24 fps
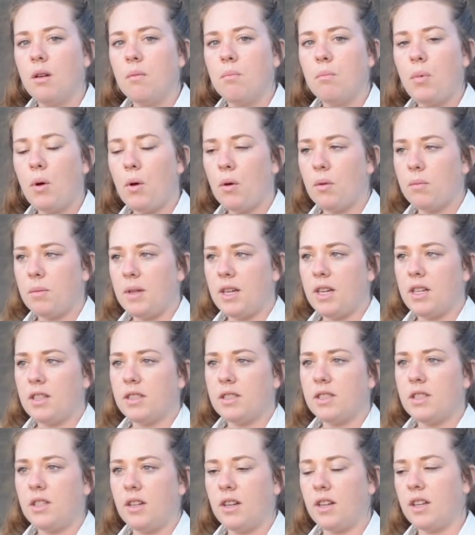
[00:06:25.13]
Pole
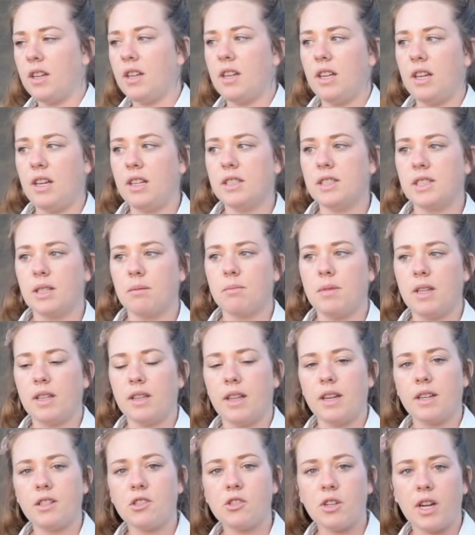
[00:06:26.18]
beans, you're gonna need something
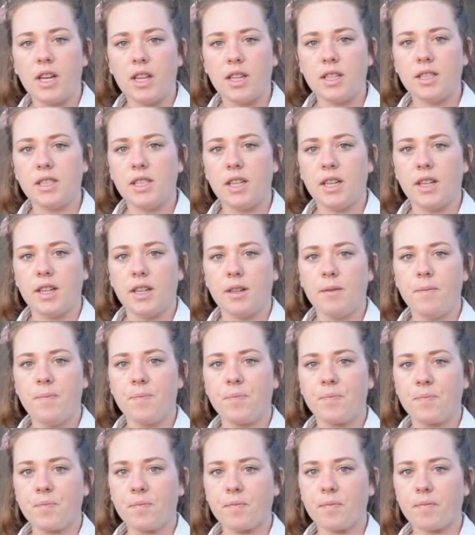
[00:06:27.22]
like a trellis here,
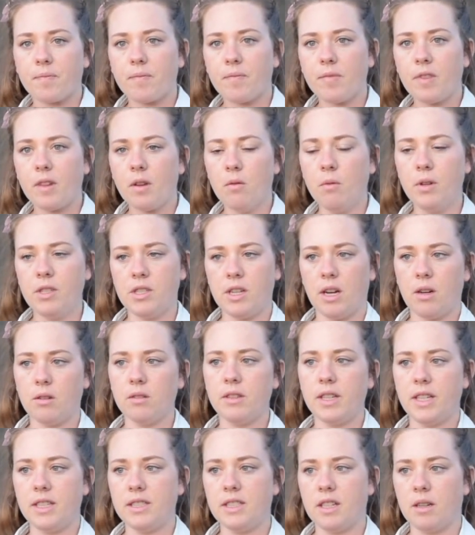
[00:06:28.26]
which I'll
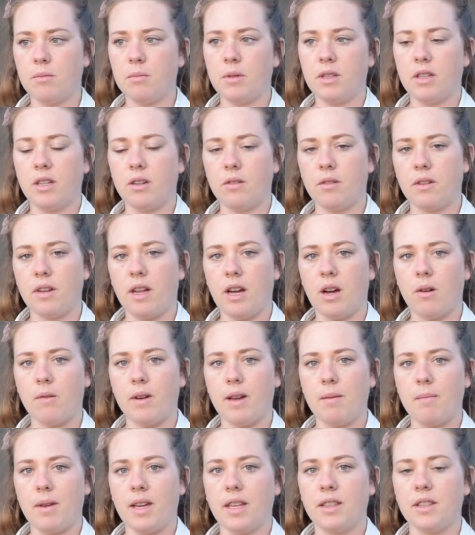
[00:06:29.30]
link down below on how
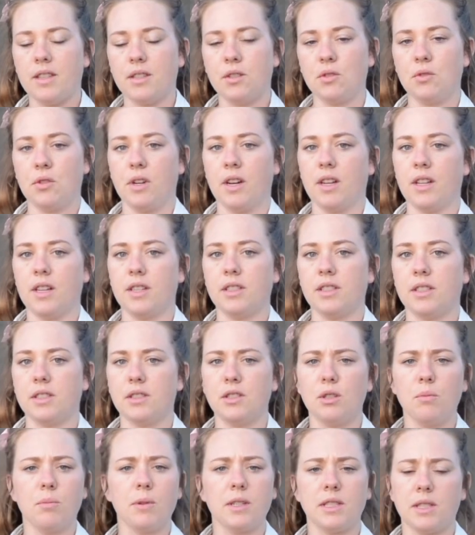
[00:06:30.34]
I make this trellis. It's
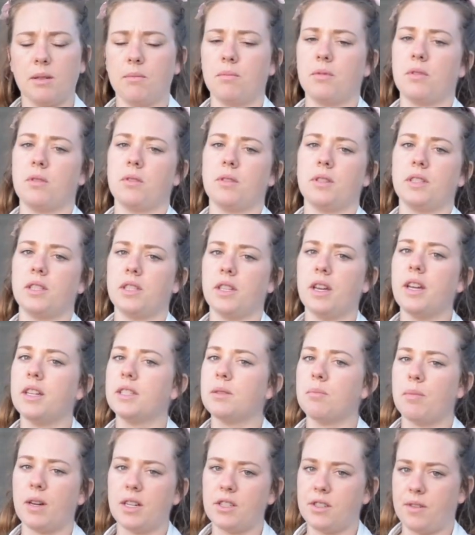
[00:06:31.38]
super simple, it's
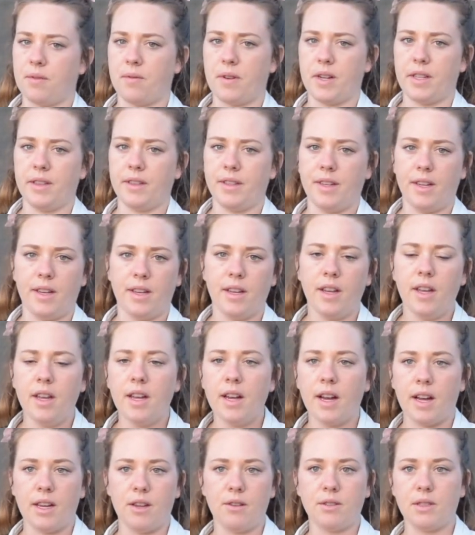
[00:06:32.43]
budget friendly.
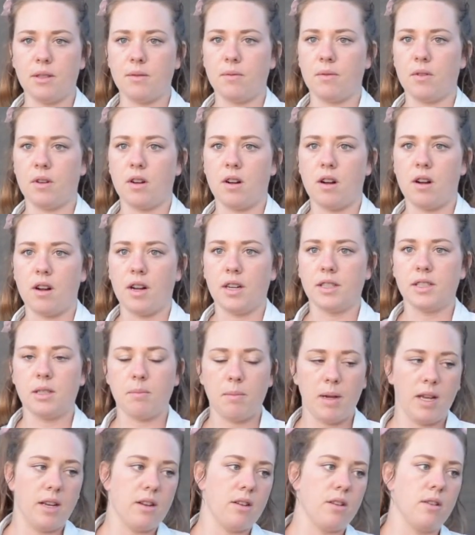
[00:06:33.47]
I use it for our
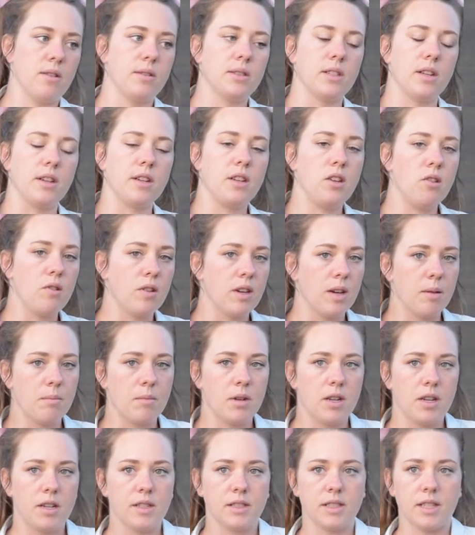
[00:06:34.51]
tomatoes, our
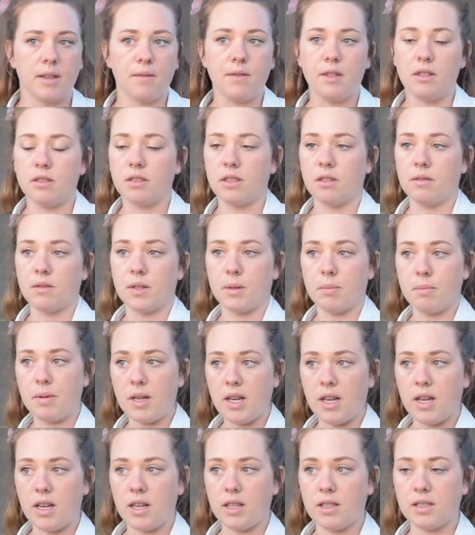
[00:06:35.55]
cucumbers, I've used it for
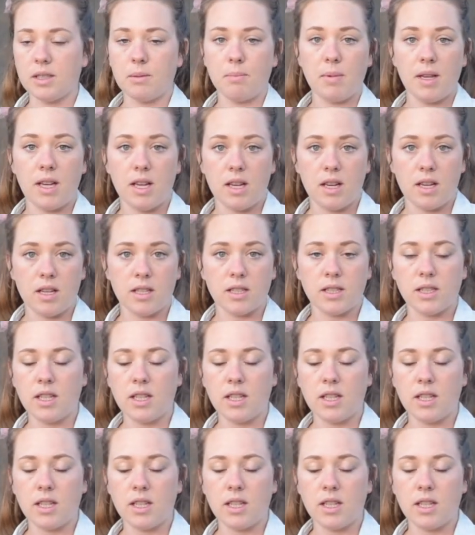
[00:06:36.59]
beans, peas.